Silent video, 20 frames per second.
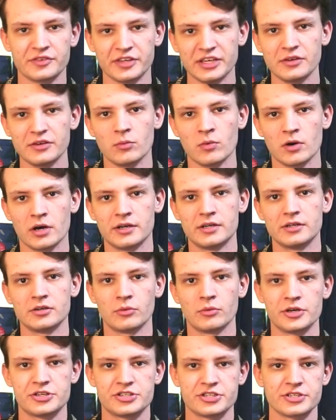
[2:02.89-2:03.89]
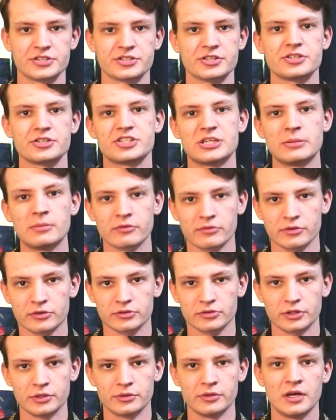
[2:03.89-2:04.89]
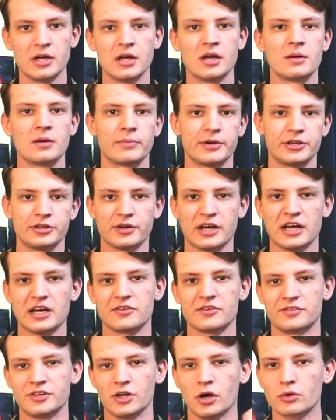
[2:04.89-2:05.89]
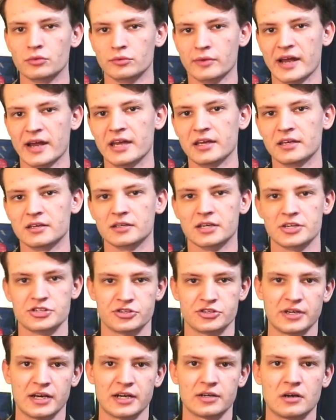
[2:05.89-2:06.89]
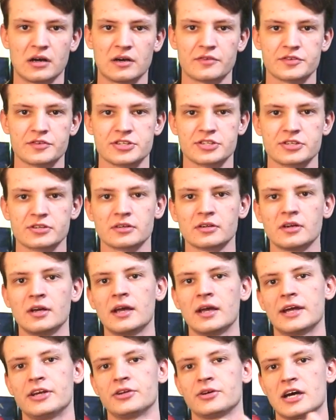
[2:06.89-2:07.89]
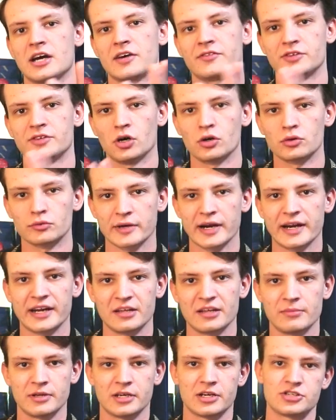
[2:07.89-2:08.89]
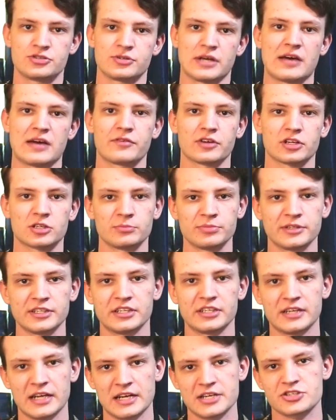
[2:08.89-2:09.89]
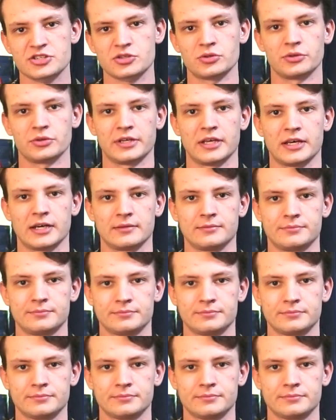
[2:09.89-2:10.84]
E1, which is Seaman Recruit, but you have no rank because you're not an officer, and you have no rating because you haven't completed A school yet.